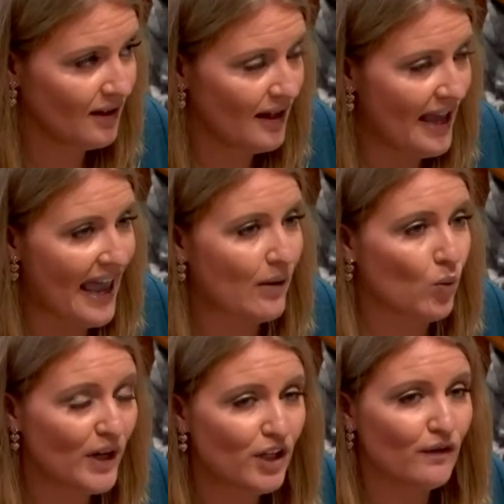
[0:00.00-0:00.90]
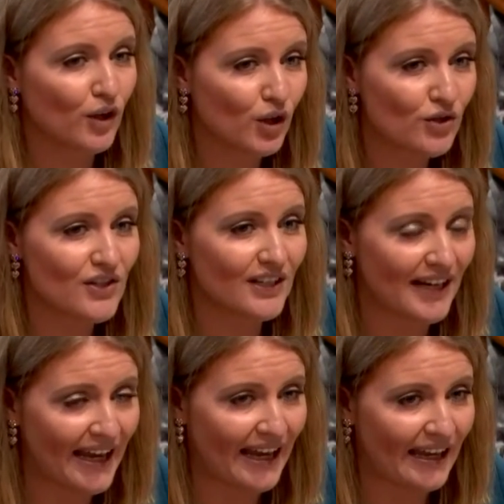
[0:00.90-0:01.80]
And what you've heard
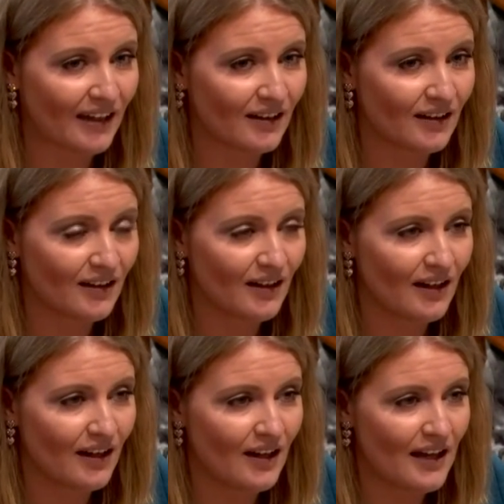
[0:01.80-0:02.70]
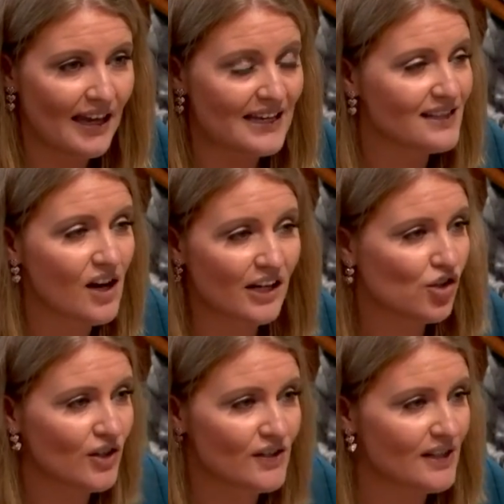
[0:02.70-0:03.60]
today is not
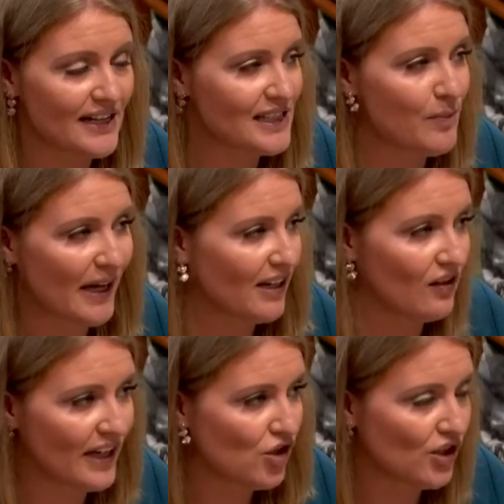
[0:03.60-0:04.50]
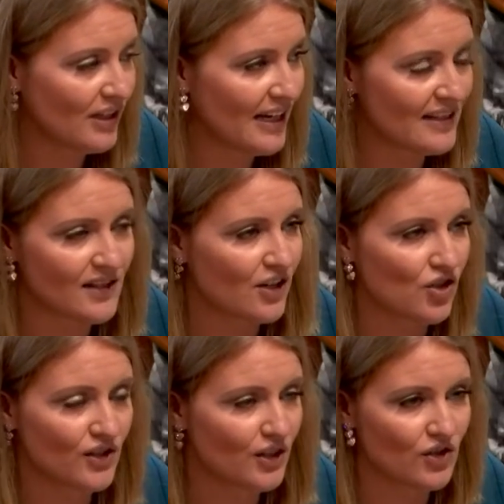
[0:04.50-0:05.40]
just a speculation, it's not
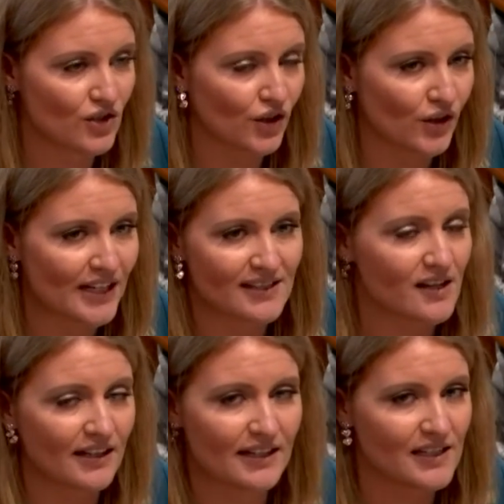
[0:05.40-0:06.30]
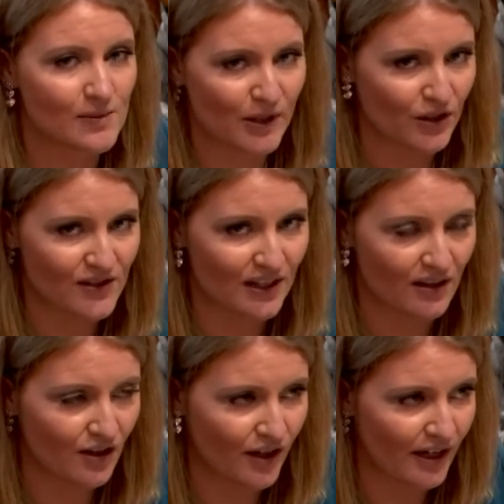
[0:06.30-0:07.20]
just concern, it's not a conspiracy
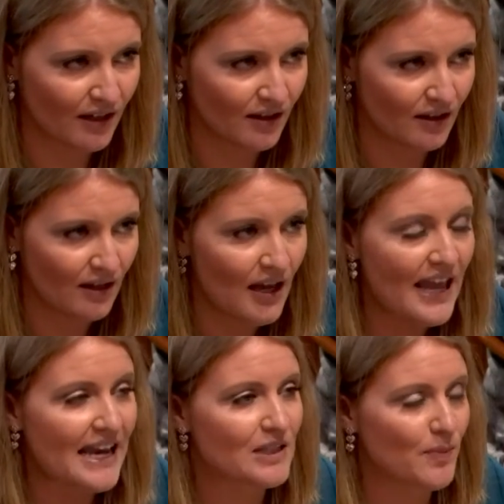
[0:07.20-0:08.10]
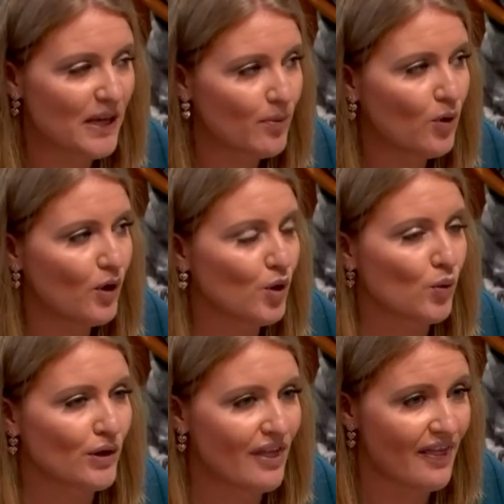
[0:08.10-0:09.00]
theory. It's people who
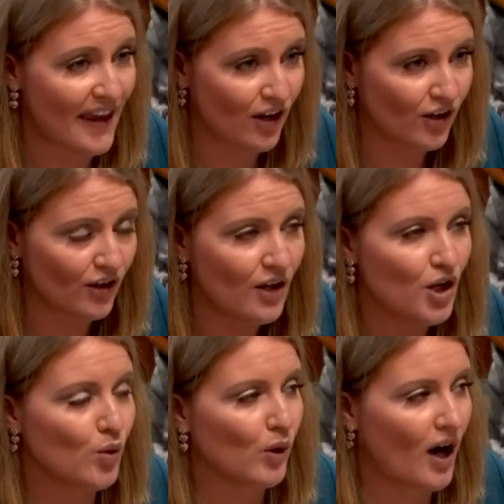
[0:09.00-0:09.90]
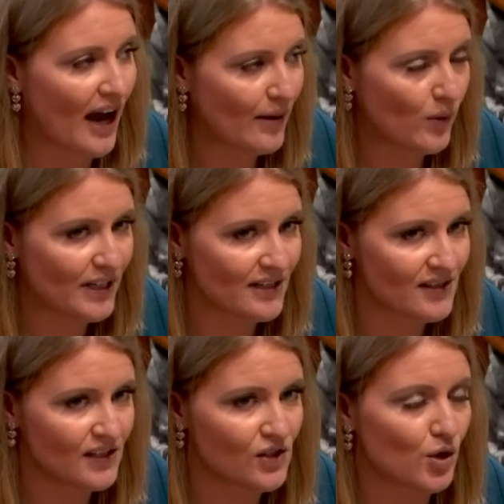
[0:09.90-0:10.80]
were there, who were
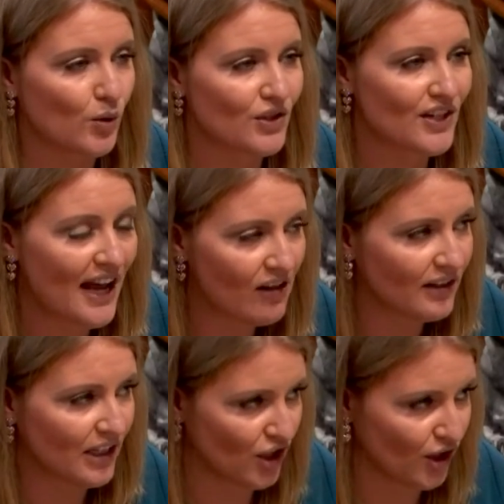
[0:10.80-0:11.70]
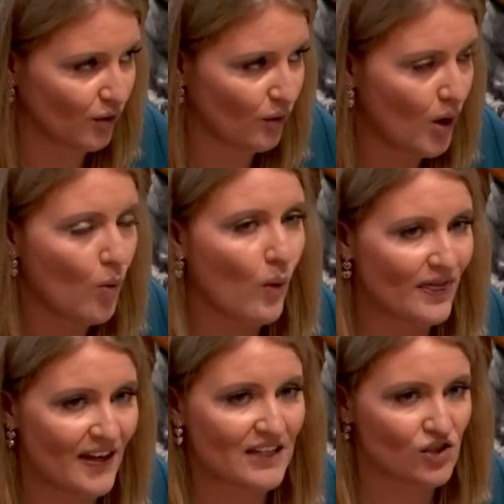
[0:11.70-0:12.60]
eyewitnesses, who were telling you
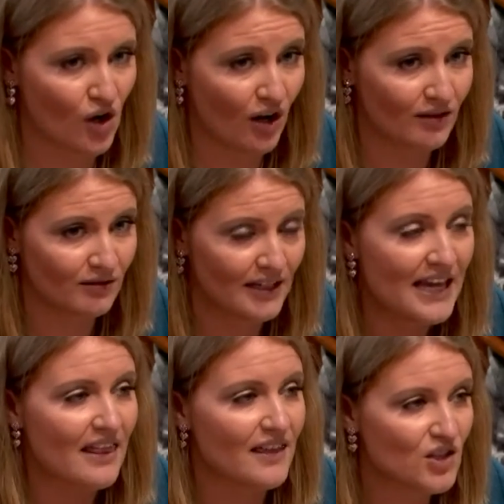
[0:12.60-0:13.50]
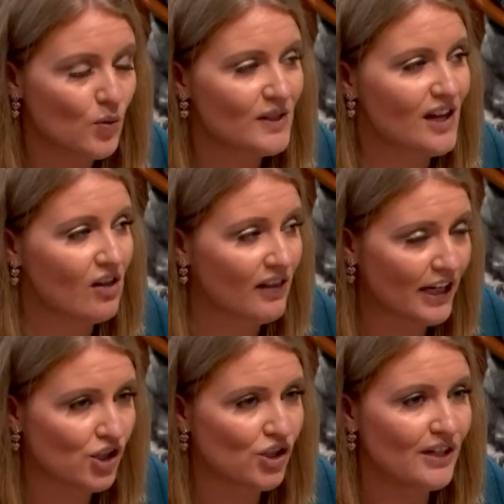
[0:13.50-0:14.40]
what they saw. This was
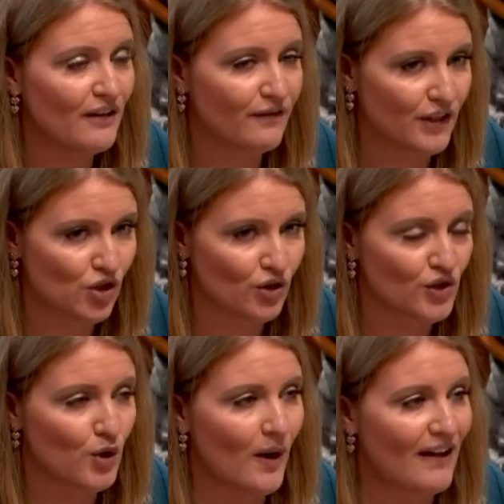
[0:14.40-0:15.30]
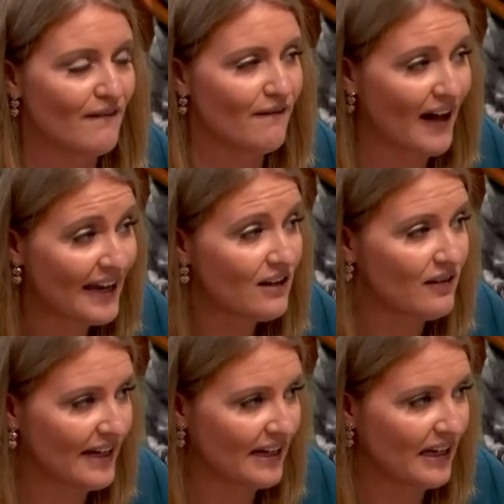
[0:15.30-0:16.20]
election officials who have
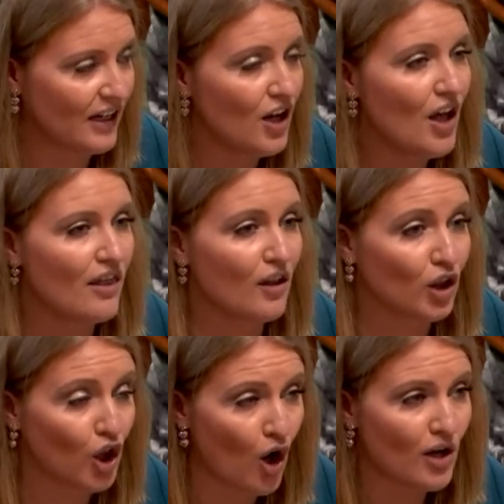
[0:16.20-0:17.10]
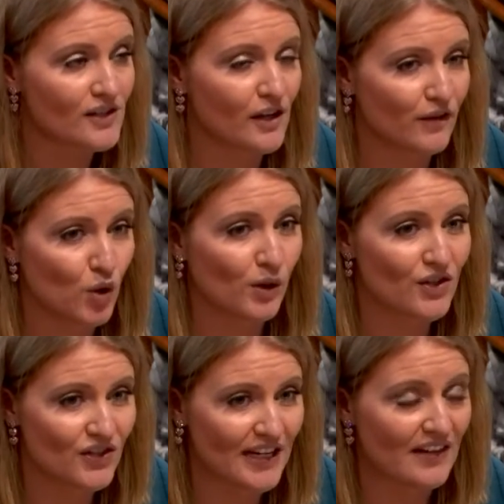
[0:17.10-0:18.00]
violated the laws of your
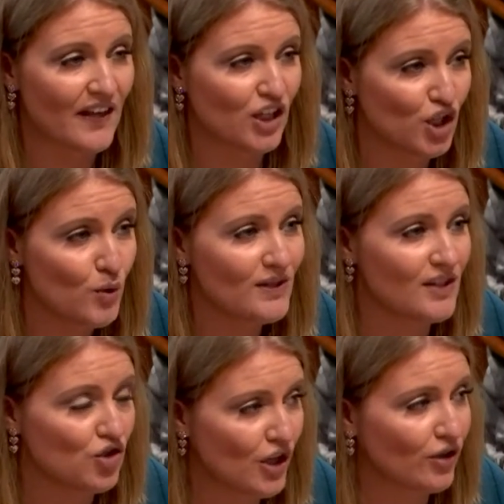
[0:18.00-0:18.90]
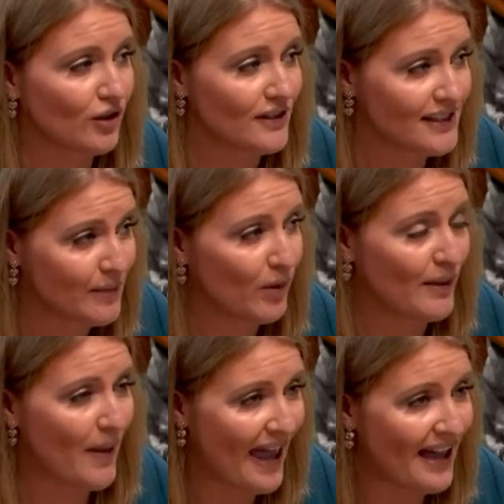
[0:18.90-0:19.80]
state that you as the General
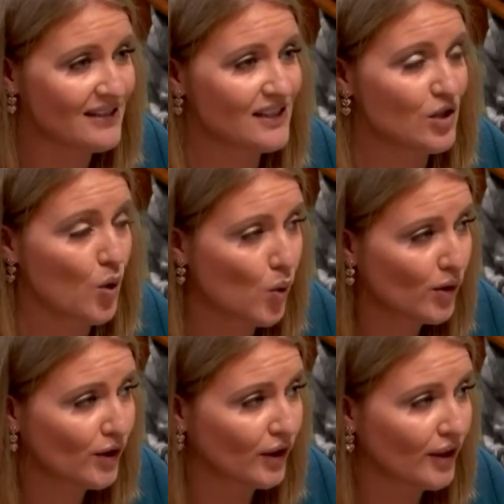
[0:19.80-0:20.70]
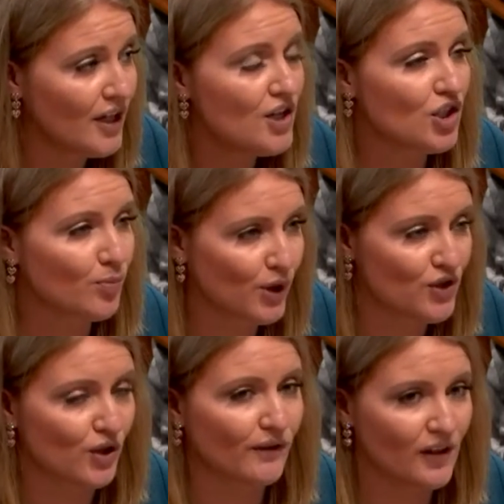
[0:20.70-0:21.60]
Assembly passed in order to
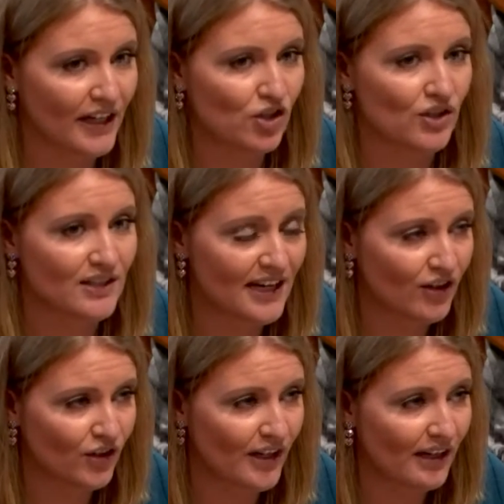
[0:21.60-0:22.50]
preserve election integrity.